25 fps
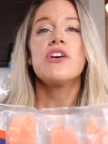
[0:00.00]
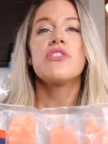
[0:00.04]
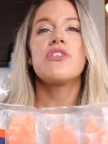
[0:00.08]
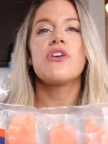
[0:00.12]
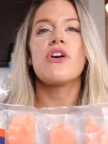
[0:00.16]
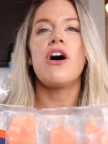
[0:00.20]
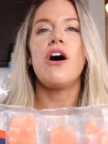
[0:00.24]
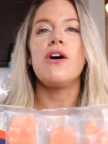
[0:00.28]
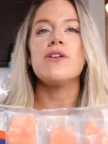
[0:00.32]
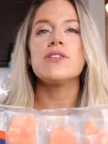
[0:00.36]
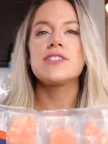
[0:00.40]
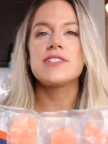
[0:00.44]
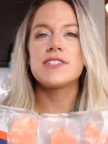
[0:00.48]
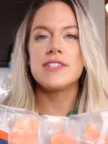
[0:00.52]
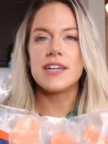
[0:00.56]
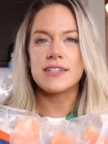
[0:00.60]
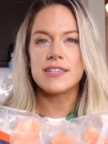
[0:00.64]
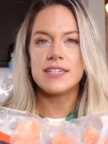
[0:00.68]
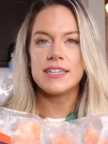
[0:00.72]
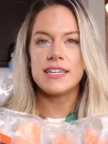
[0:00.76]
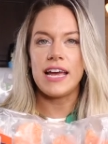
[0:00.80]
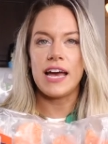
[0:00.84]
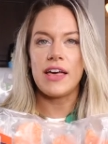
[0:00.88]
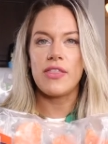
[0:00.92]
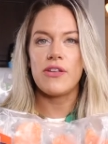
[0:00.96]
they're all stuck
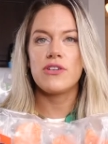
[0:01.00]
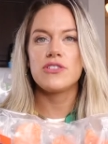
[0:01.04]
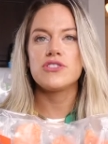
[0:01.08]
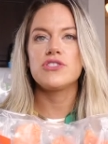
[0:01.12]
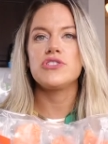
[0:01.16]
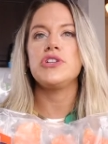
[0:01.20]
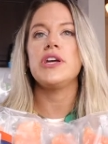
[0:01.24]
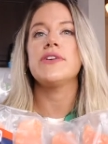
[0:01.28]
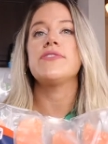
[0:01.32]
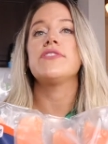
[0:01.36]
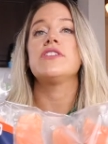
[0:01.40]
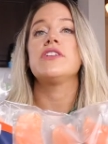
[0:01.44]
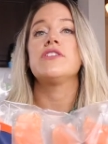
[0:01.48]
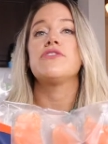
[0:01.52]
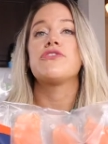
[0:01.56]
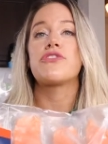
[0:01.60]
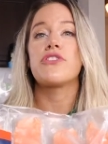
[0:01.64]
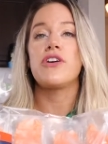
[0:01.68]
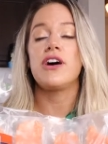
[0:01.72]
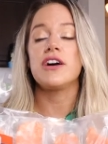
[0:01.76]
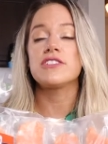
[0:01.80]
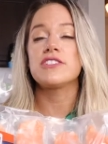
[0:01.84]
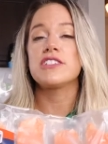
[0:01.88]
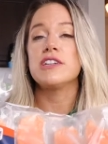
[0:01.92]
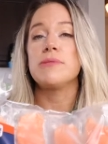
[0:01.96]
together, so you have to
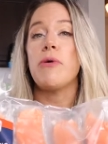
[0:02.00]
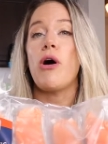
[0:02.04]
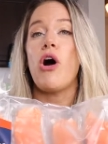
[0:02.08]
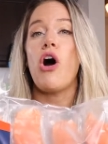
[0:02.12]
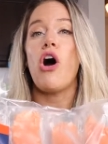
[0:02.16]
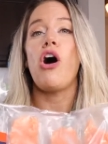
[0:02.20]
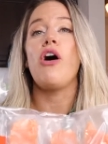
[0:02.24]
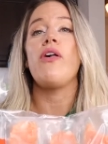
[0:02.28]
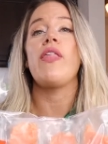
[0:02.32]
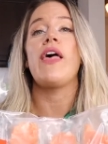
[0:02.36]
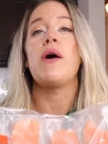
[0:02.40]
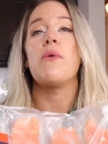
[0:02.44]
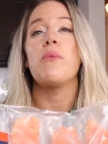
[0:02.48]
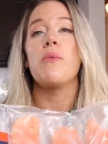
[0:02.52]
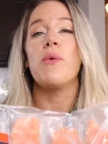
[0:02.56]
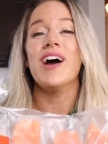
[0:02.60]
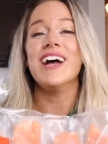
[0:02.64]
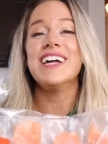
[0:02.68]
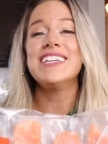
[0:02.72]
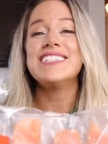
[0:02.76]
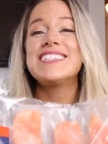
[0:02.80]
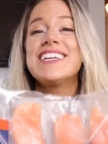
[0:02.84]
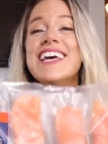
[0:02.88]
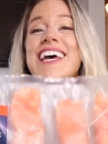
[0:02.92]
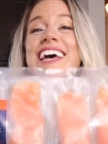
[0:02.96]
defrost them all at
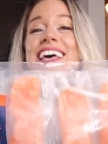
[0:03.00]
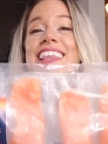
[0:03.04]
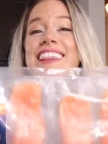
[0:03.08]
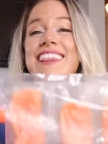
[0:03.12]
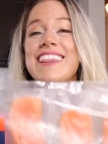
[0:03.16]
once.